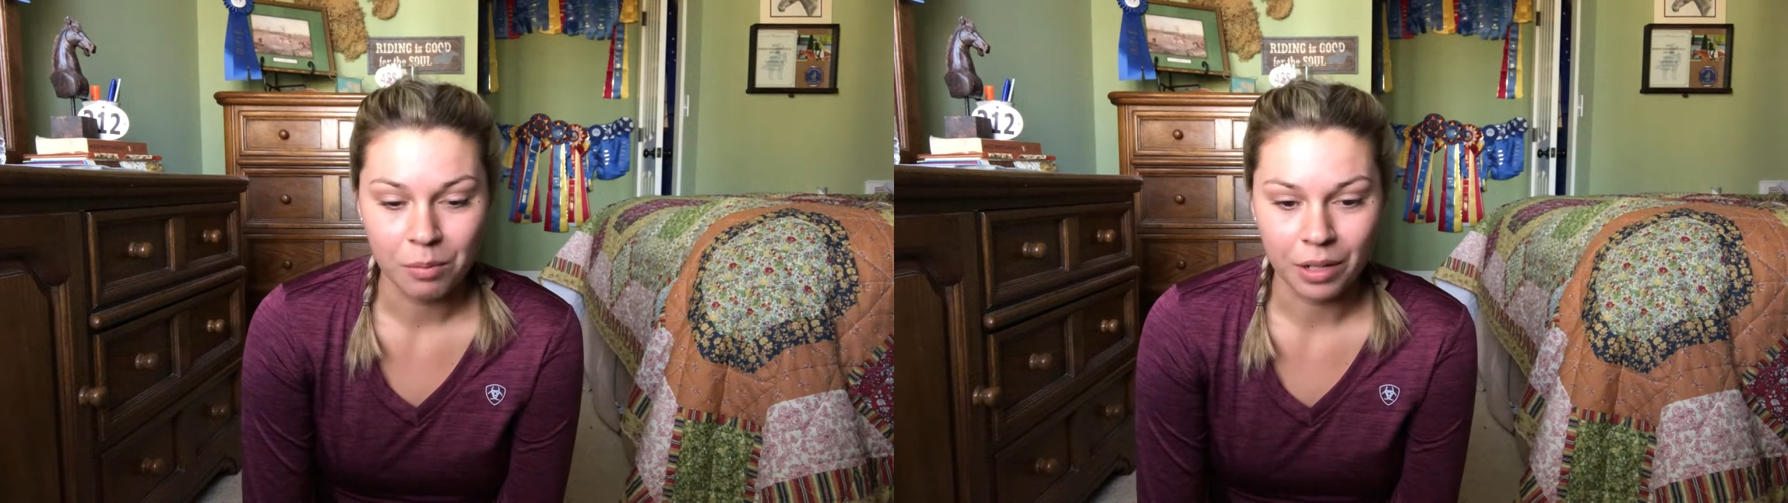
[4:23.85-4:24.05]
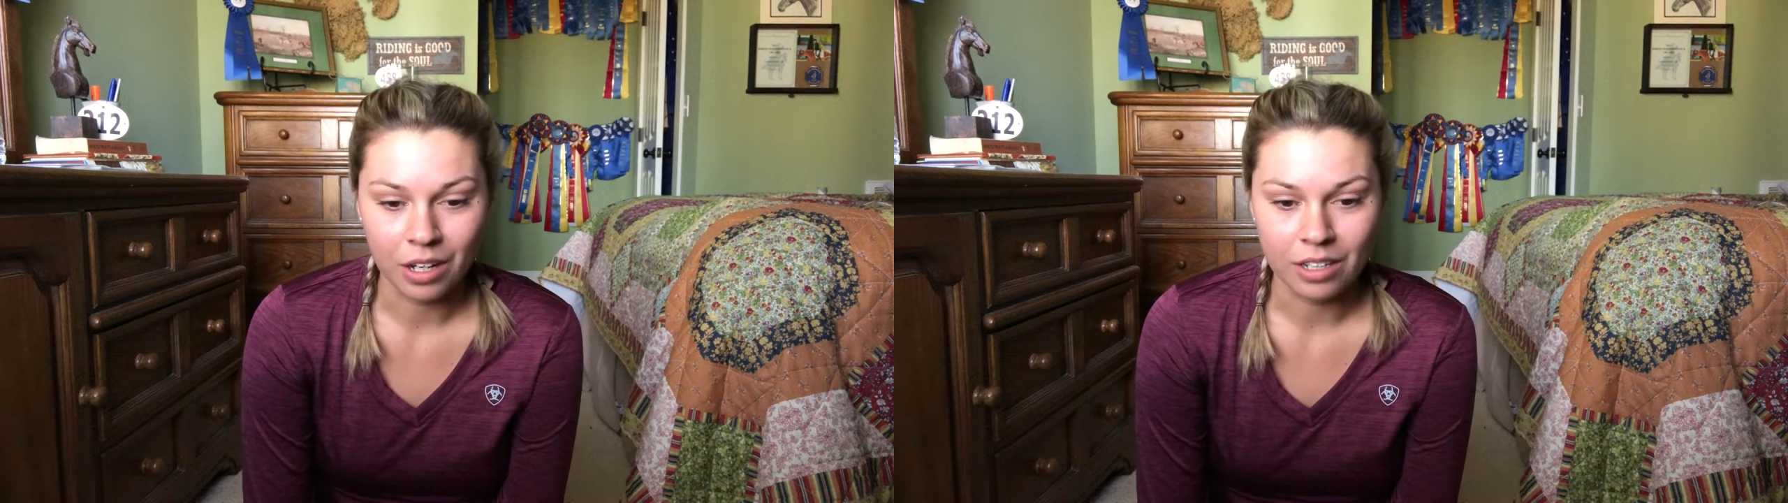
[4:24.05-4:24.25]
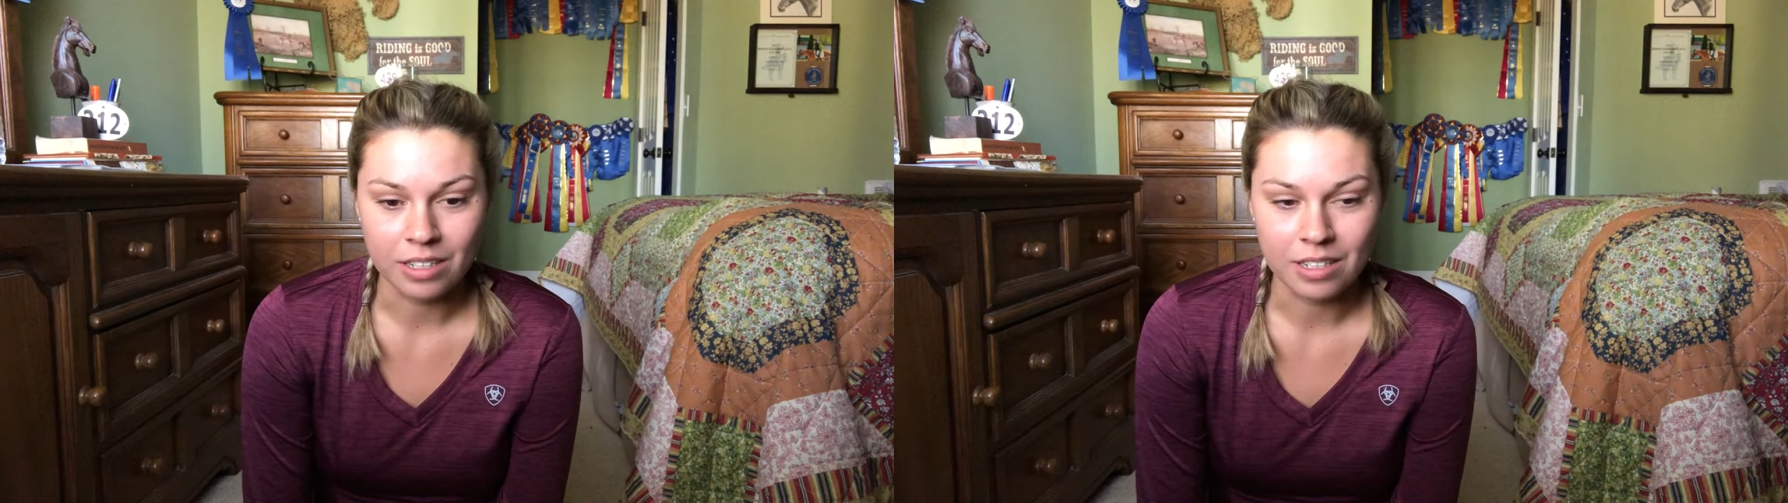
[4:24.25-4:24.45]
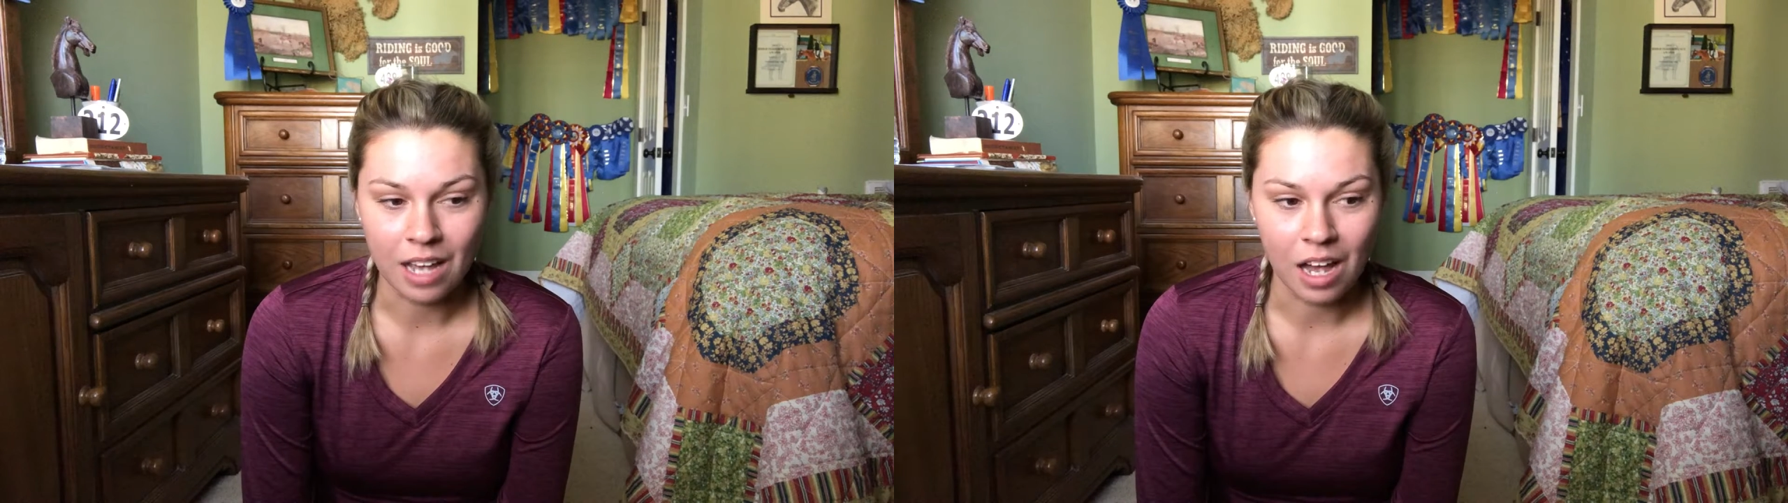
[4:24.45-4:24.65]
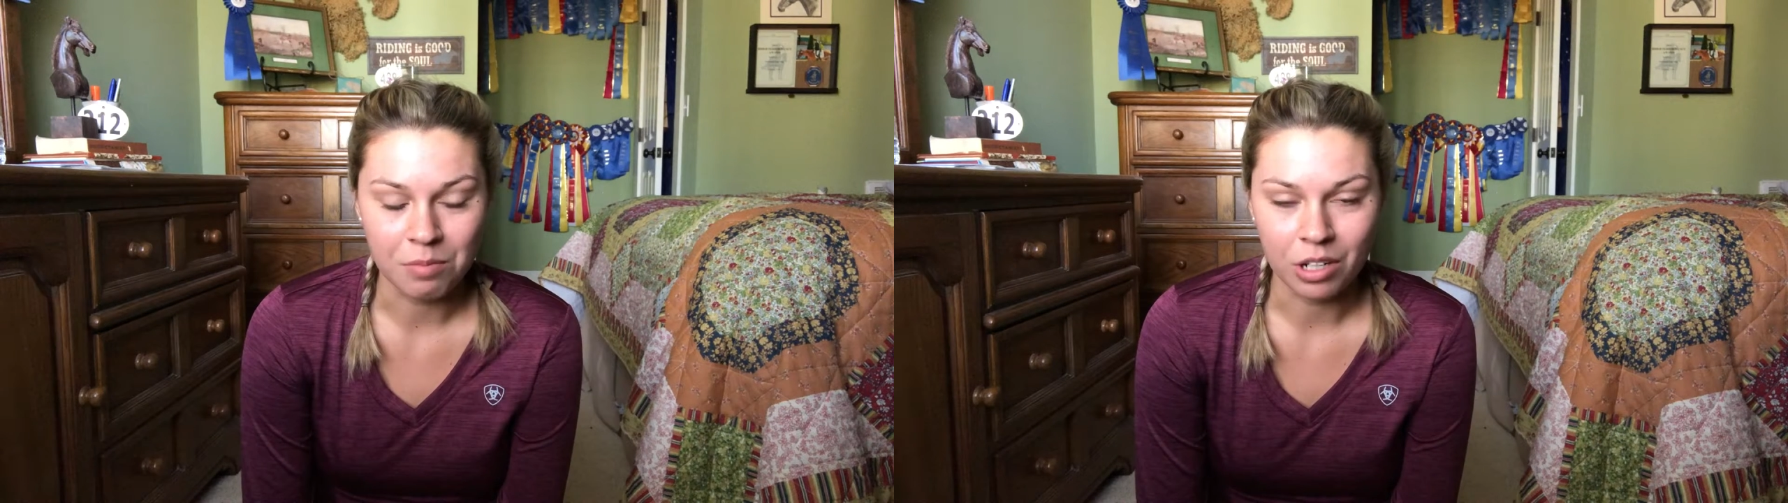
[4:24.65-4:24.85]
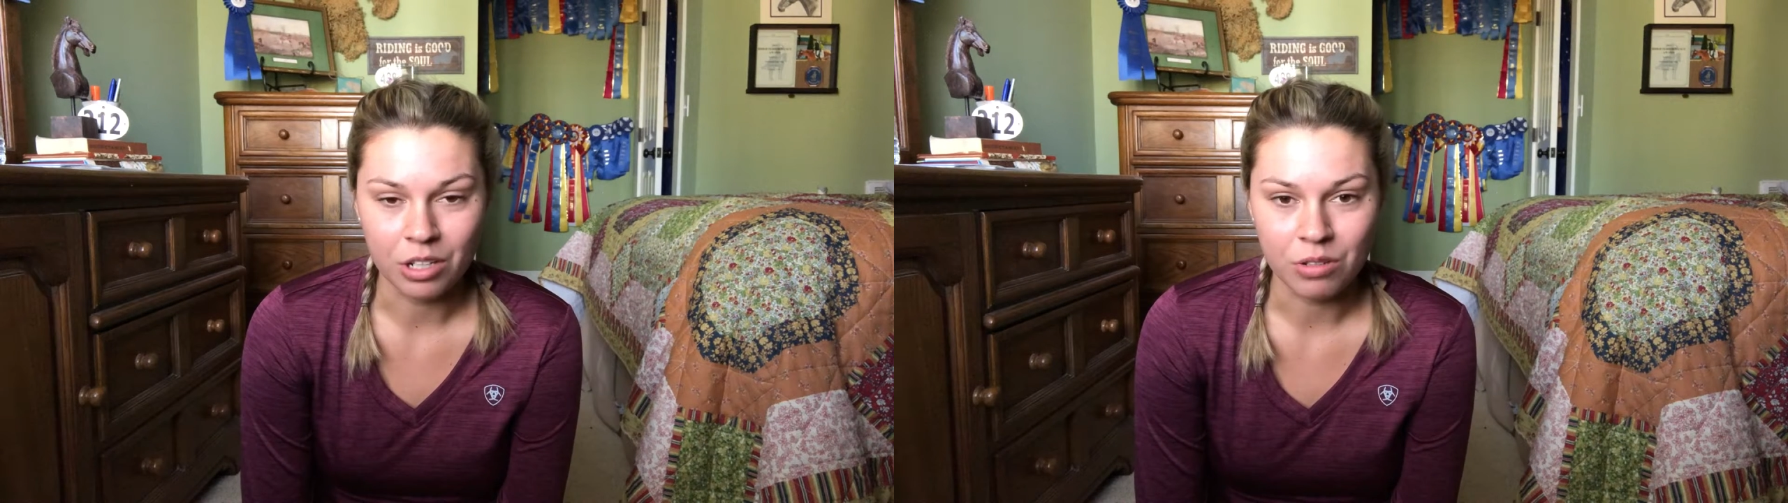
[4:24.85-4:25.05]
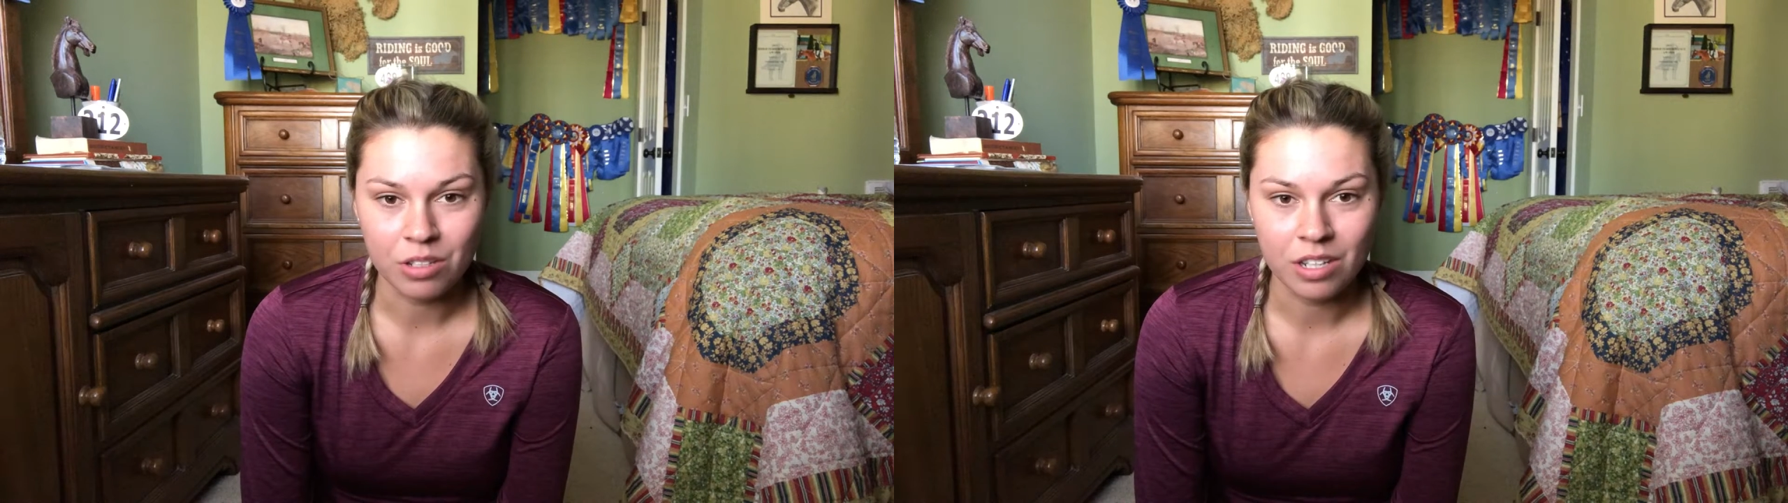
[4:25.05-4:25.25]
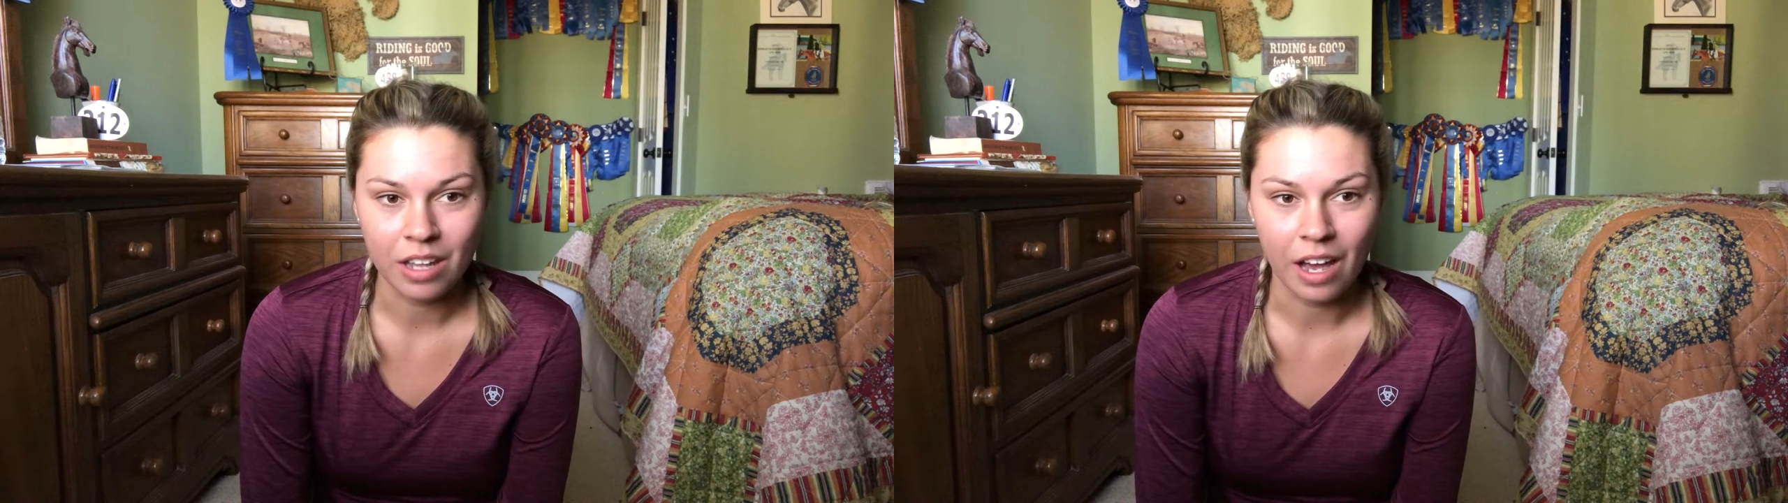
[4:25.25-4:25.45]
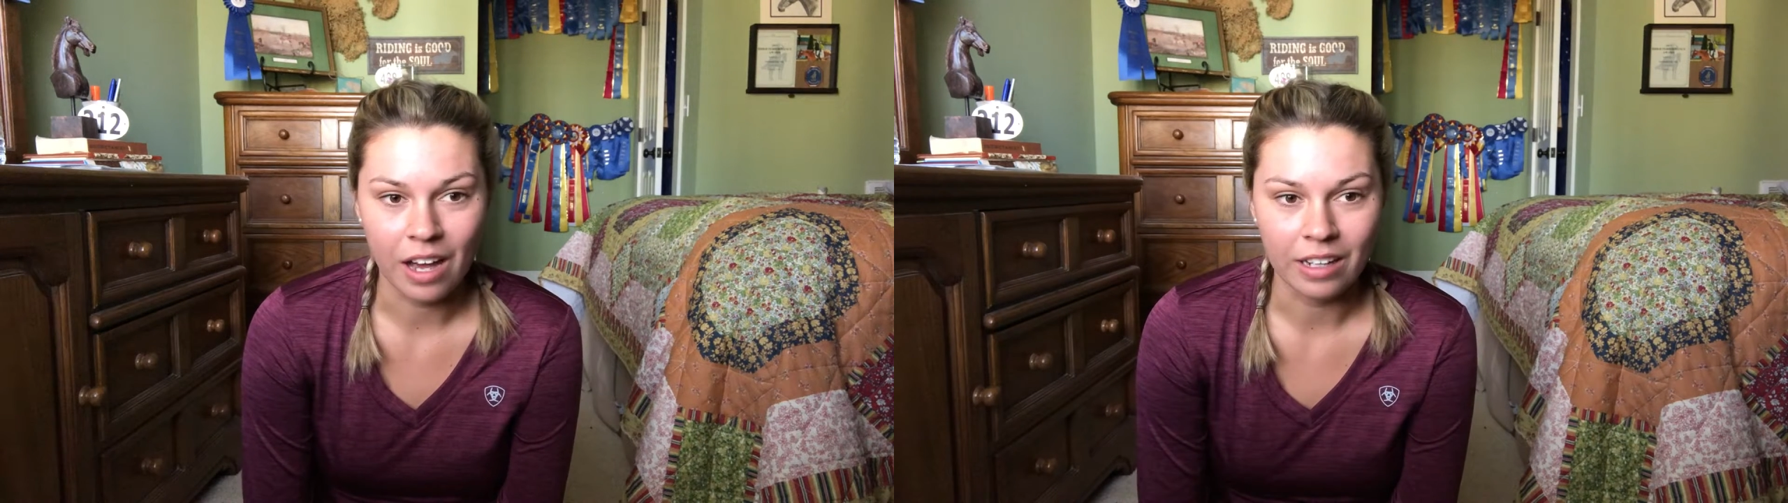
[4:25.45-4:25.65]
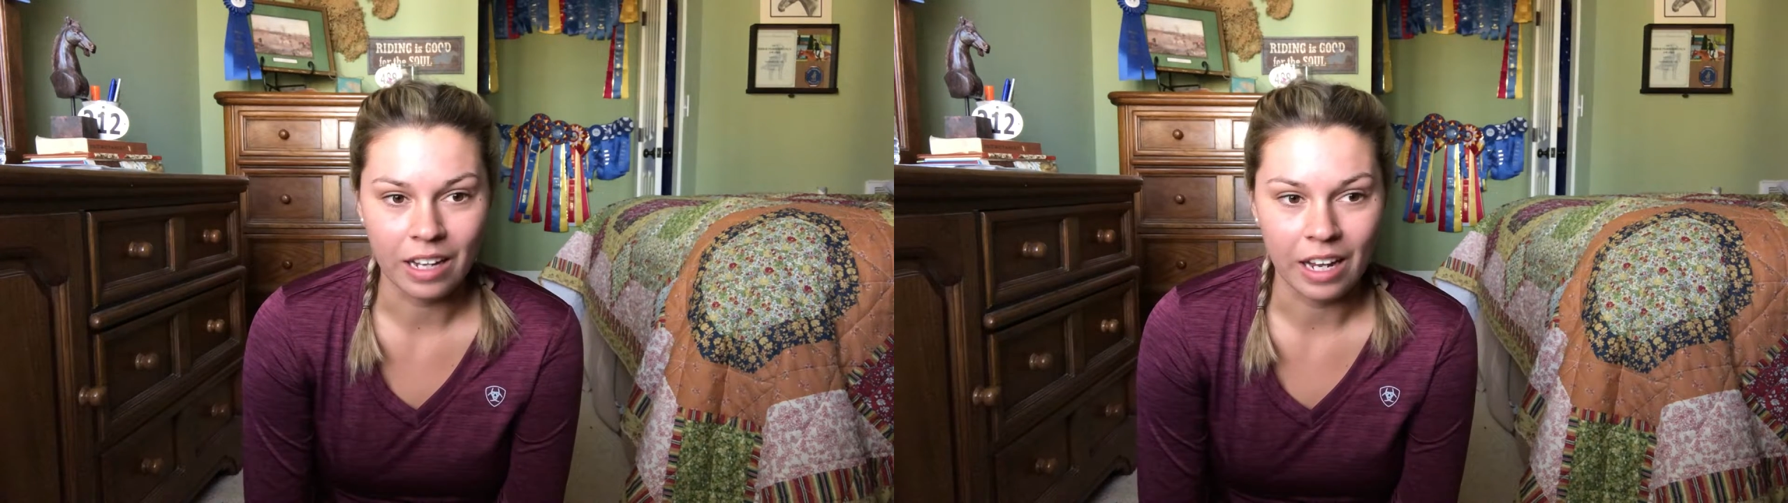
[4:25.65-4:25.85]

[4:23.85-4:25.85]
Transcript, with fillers: because I'm not used to that